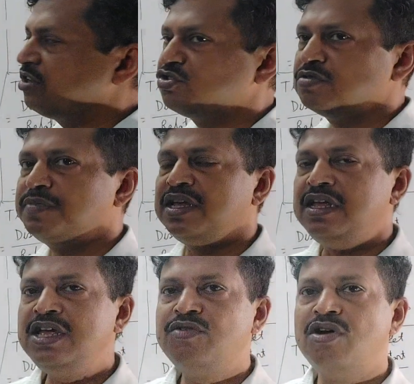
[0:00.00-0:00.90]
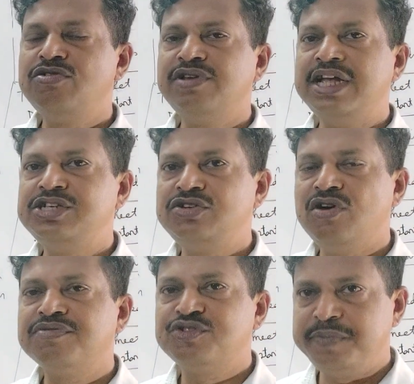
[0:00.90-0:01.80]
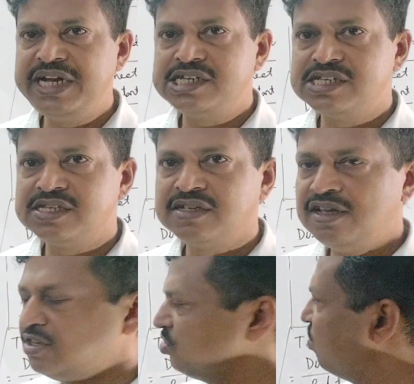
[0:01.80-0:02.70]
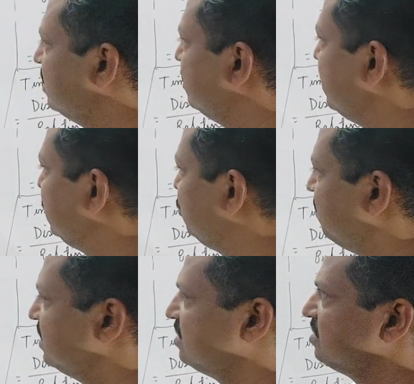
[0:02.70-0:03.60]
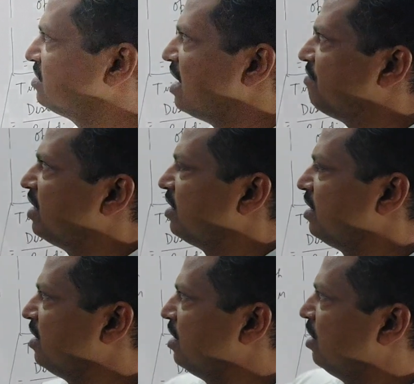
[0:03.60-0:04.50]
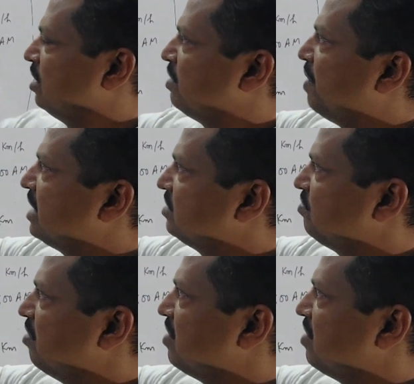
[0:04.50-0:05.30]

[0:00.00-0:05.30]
should be equal to ratio of speeds. So what is the ratio of distance travel? The person from